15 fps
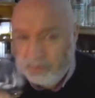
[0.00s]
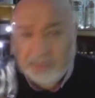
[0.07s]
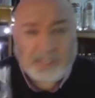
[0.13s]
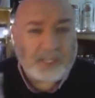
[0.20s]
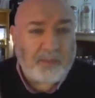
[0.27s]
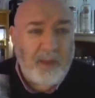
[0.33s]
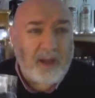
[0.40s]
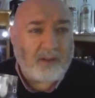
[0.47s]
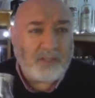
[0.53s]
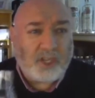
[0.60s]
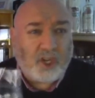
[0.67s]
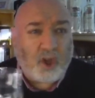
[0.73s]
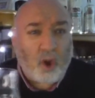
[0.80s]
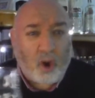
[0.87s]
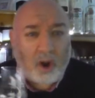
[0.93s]
But it smells
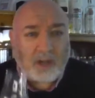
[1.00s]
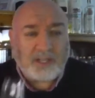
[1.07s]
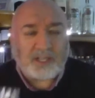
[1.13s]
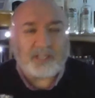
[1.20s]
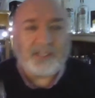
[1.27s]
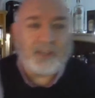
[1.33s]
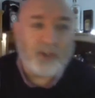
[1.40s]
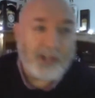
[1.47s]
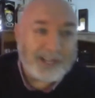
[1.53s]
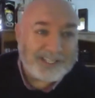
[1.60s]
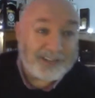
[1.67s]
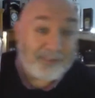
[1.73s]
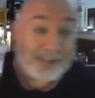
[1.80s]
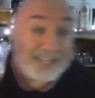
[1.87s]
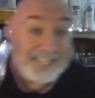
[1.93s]
gorgeous. So
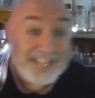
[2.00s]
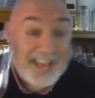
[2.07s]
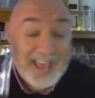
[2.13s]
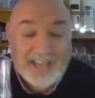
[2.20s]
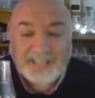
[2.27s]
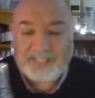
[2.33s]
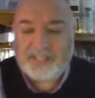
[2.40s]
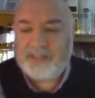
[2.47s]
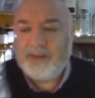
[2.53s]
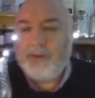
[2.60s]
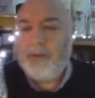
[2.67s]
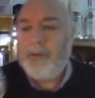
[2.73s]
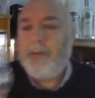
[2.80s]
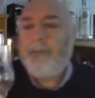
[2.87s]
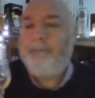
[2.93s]
let's have a taste.
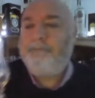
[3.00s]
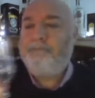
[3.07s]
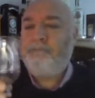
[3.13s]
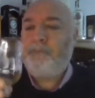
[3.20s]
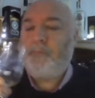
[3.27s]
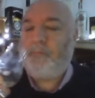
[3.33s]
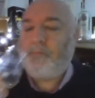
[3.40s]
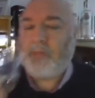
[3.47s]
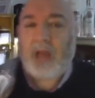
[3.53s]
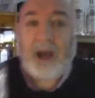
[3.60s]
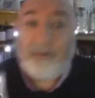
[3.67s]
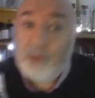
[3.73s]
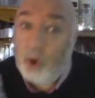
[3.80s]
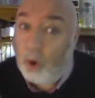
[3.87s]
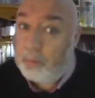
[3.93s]
I
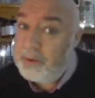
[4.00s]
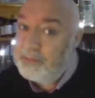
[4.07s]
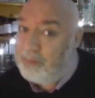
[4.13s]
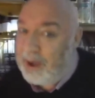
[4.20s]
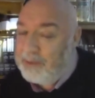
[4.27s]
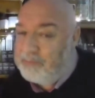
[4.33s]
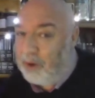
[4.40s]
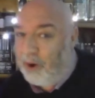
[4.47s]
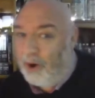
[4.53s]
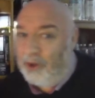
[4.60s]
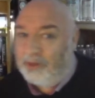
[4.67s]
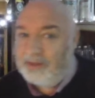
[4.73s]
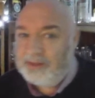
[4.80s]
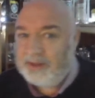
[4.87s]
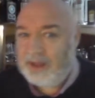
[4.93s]
haven't opened my
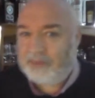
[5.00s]
bottle.